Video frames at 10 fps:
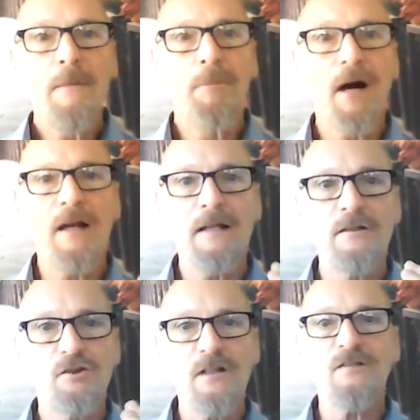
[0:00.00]

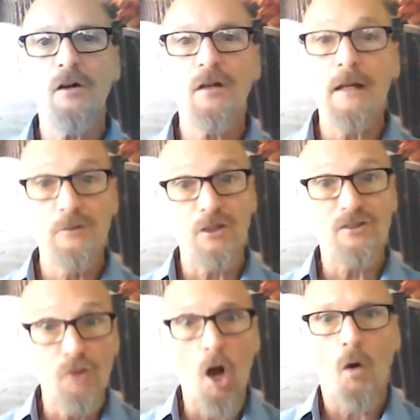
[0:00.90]
But just on, just
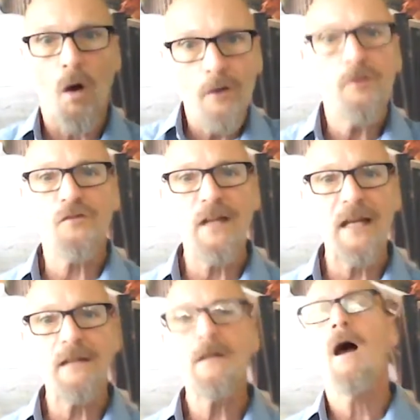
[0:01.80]
know,
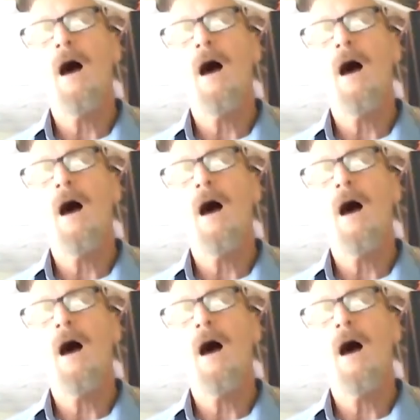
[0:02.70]
understand,